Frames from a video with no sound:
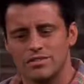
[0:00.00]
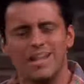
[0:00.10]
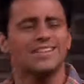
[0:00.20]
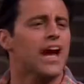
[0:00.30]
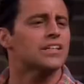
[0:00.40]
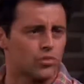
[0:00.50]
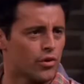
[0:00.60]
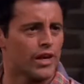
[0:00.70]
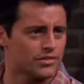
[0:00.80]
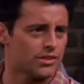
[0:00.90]
it's not that
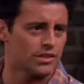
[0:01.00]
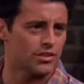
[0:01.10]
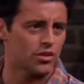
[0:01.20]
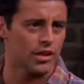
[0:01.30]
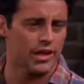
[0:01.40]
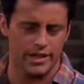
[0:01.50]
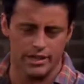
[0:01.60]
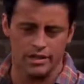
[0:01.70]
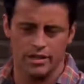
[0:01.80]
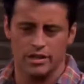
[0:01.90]
crazy,
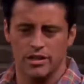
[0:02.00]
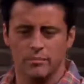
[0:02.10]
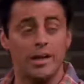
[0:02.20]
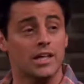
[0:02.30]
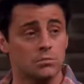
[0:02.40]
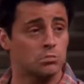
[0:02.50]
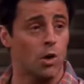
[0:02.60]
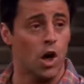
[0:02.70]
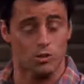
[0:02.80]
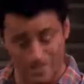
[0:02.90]
okay? Making them
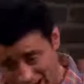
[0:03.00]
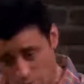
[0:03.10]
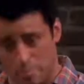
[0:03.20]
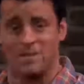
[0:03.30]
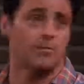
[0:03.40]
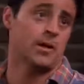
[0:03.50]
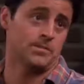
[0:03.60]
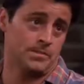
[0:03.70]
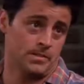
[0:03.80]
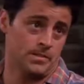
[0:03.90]
smaller, that would be
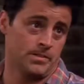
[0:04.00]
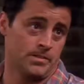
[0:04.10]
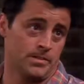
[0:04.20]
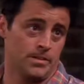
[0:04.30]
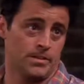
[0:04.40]
crazy. Hey,